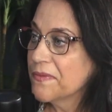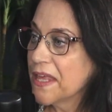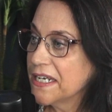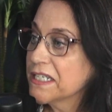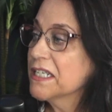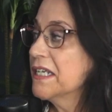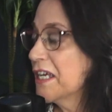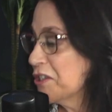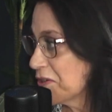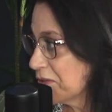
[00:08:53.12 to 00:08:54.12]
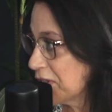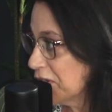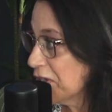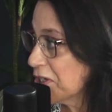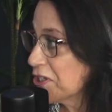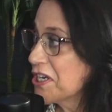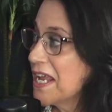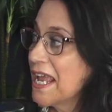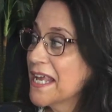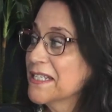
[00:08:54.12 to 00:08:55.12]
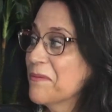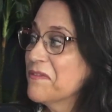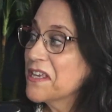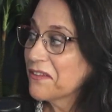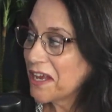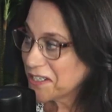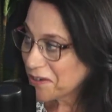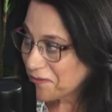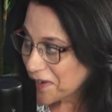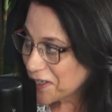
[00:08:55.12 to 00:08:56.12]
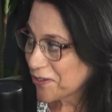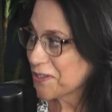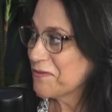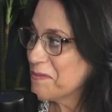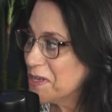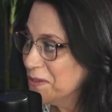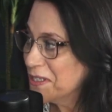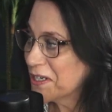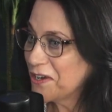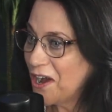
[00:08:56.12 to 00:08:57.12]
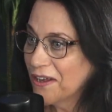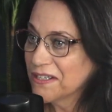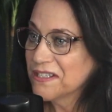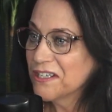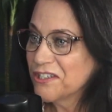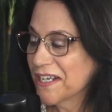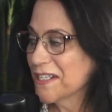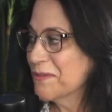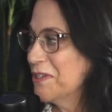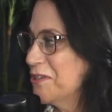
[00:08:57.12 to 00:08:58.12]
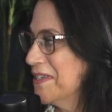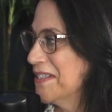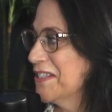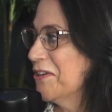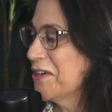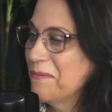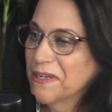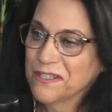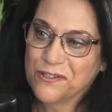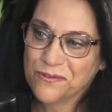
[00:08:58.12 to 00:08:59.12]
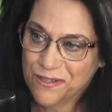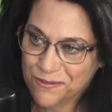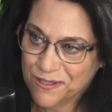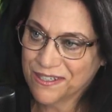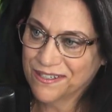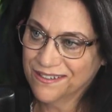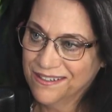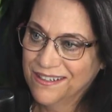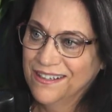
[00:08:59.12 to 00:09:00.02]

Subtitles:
they did a national search, and some of the elected officials from Houston called and said, "Janis, would you consider coming to Houston?"